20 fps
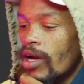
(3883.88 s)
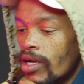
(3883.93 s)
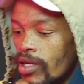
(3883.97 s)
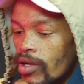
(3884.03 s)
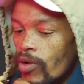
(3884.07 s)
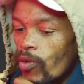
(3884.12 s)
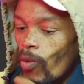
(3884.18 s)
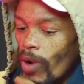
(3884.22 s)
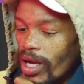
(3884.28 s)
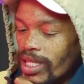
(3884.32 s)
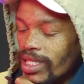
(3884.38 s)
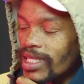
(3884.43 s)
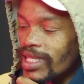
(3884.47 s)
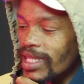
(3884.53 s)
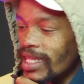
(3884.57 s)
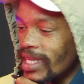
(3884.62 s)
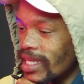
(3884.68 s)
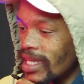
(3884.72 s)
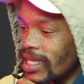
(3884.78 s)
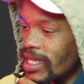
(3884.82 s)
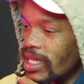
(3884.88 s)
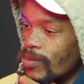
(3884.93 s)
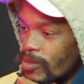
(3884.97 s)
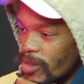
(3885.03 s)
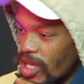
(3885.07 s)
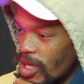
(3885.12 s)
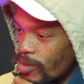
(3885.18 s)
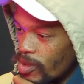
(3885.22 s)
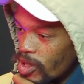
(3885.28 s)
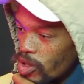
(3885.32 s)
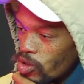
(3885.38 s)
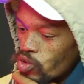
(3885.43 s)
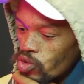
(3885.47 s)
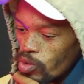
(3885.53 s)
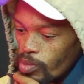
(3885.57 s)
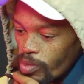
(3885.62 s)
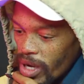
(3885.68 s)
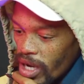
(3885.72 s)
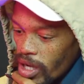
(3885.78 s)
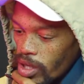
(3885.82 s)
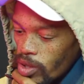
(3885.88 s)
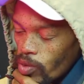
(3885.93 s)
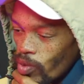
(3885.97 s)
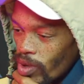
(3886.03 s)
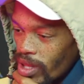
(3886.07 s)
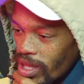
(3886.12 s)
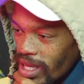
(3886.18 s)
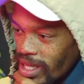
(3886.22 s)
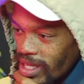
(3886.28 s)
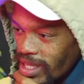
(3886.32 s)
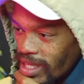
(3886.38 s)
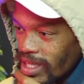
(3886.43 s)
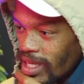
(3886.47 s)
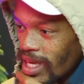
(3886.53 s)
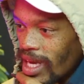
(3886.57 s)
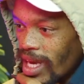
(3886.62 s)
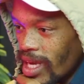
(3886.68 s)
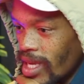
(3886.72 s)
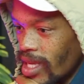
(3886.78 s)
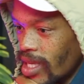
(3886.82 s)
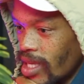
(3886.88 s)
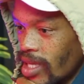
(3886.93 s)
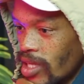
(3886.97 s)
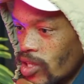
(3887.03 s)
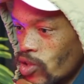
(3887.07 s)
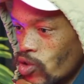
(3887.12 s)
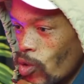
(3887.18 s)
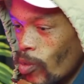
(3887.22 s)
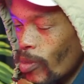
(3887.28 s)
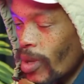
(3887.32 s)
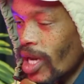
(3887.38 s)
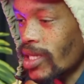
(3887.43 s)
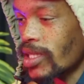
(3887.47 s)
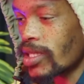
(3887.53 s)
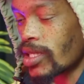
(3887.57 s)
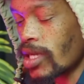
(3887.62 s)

what's leading them into bed with the DA so much?